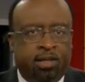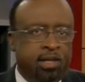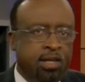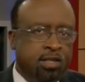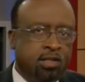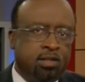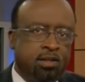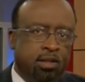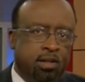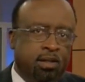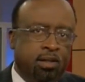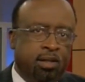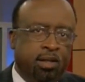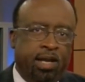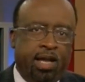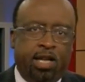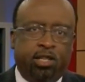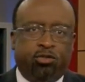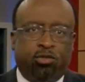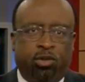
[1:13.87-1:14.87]
The incident
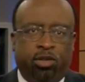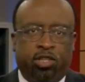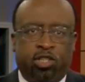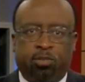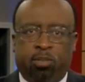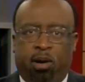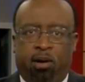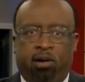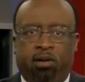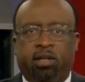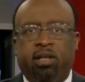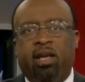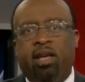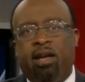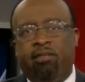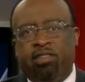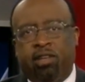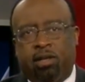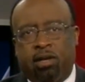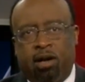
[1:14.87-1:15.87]
naturally sparked
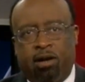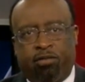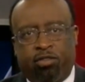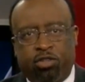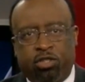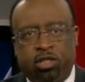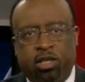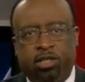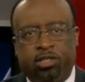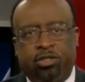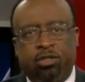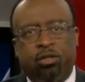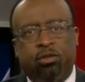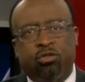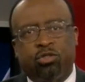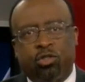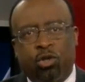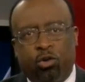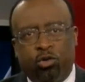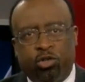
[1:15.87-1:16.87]
heavy conversation
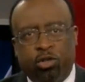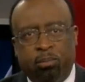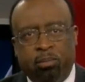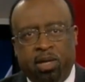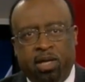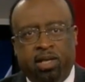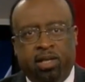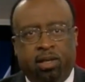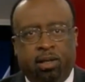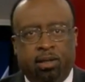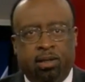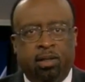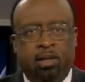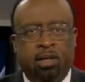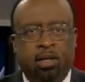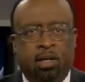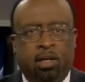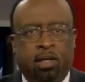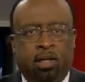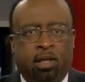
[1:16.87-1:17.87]
on social media
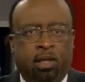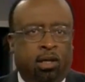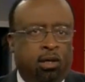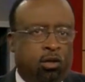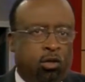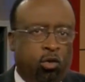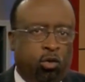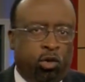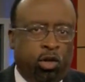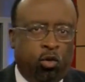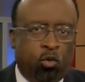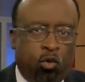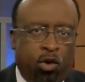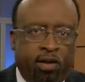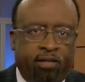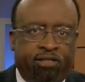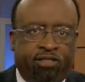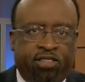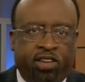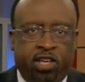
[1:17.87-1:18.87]
including
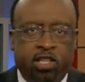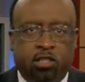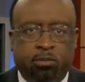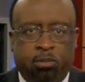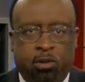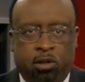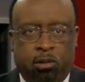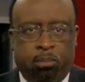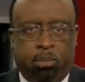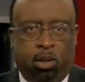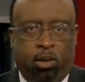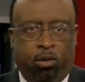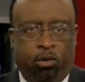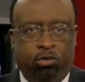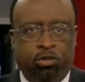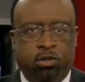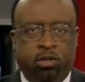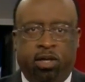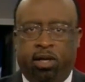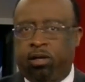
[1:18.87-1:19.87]
one Facebook
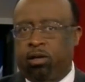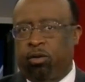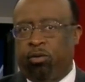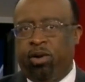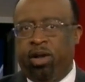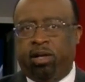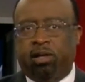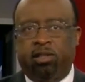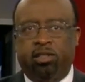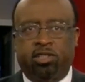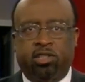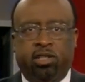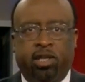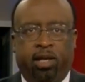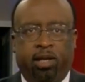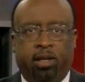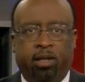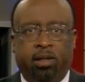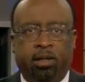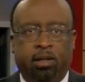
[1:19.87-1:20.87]
post that correctly
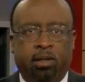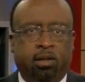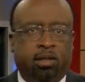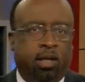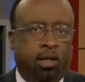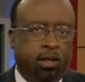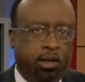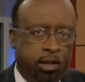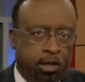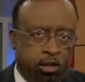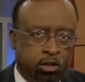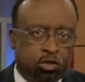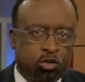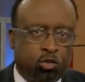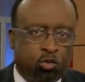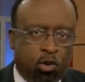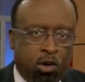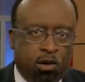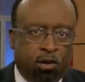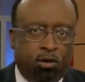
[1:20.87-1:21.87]
stated that it
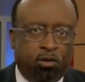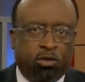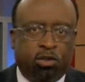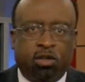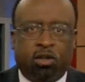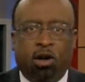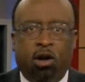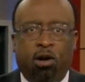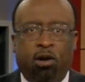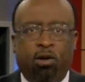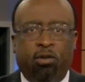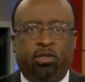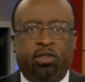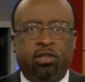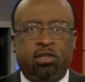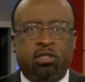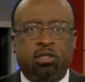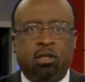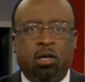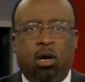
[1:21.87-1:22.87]
is wrong to call
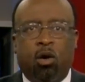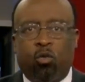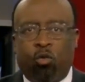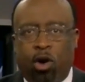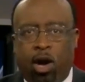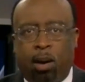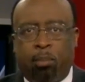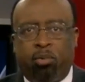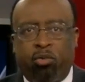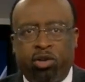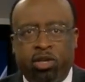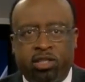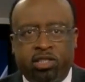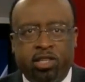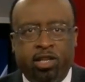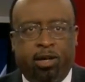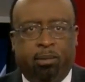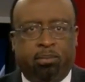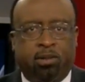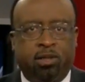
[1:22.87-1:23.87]
this a robbery
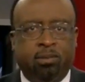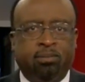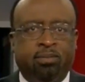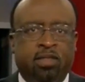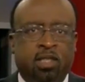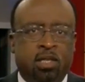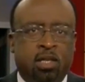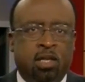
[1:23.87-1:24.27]
attempt